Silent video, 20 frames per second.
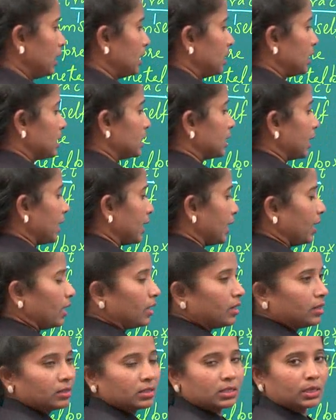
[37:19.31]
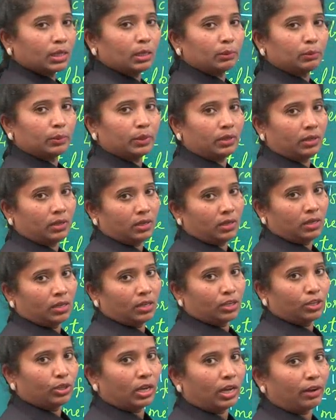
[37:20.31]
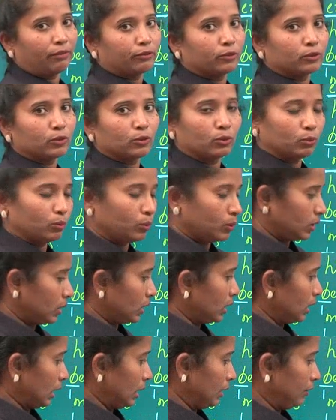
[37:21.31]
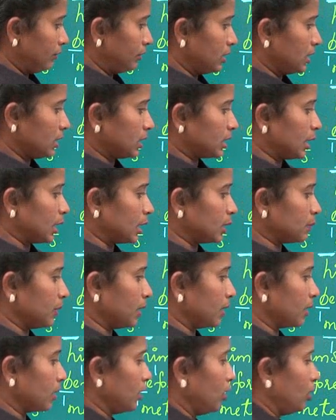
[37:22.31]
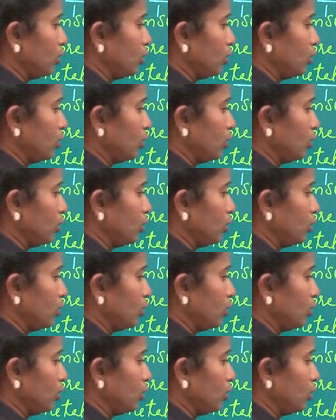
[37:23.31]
the second syllable you have to give the stress mark.